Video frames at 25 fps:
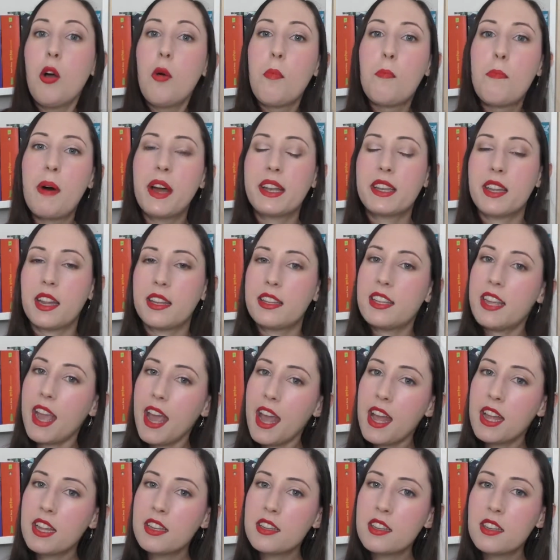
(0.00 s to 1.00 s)
But at the
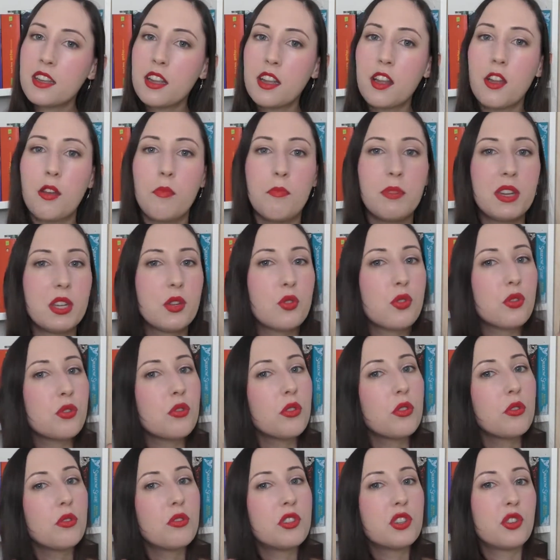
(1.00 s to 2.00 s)
end, be
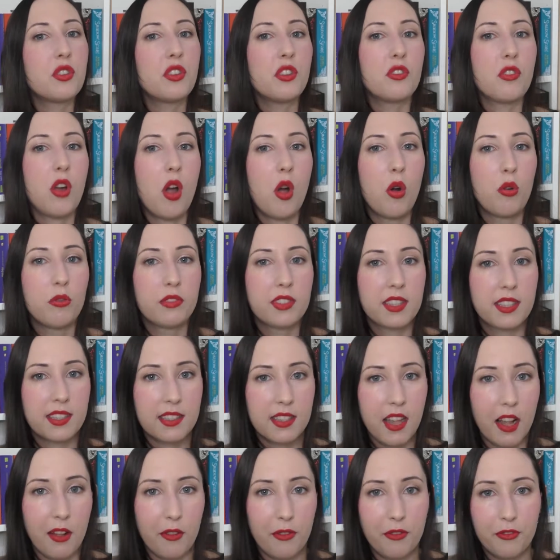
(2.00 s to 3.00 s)
true to your own
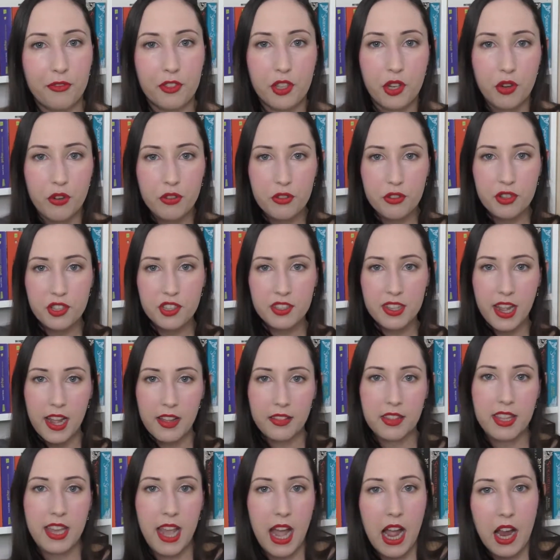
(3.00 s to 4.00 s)
self. Do you
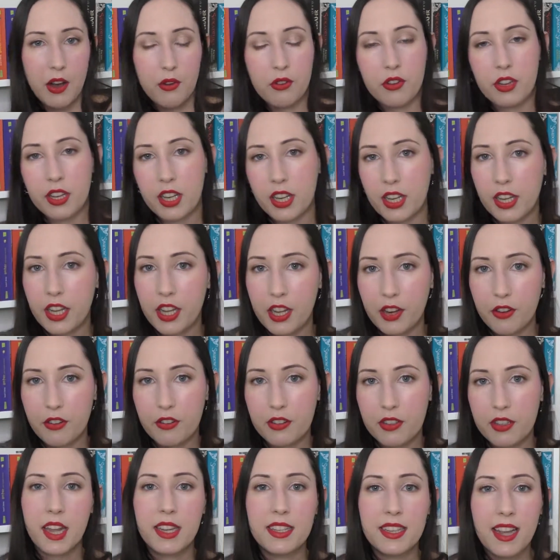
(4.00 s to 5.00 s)
understand the irony
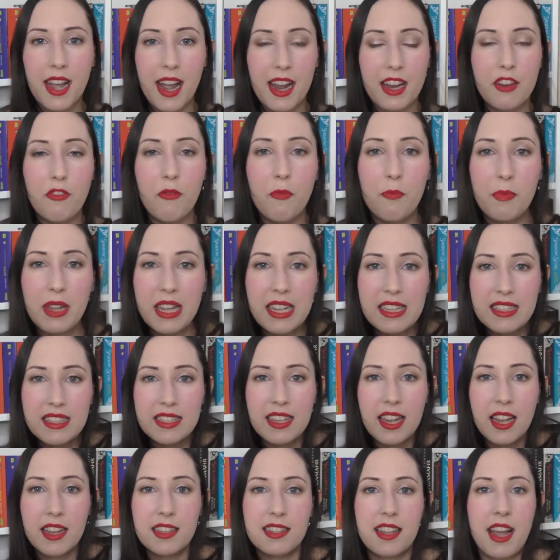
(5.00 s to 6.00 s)
here? It kind of means
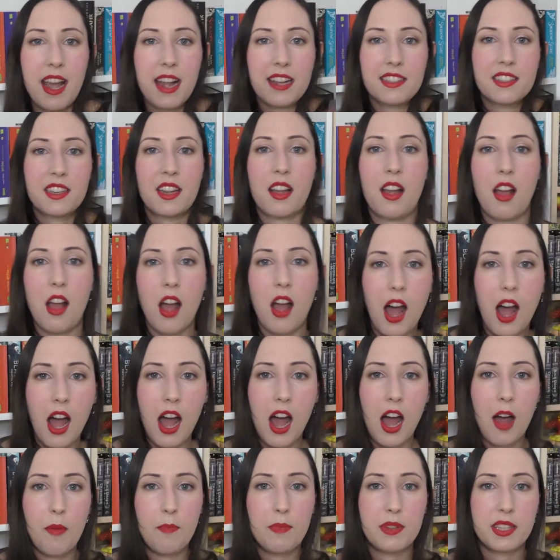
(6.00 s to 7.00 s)
the exact
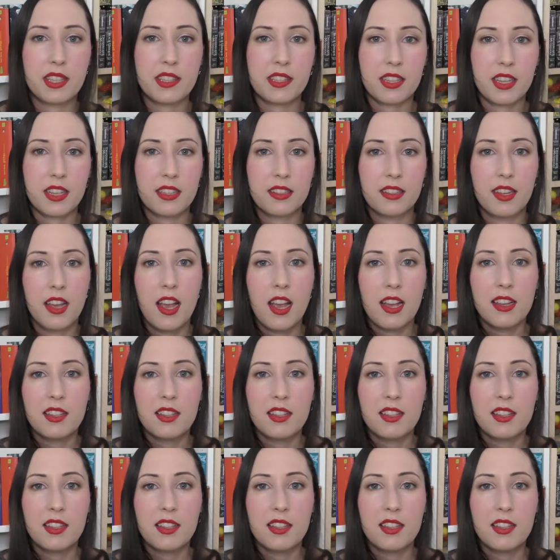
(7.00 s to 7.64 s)
opposite.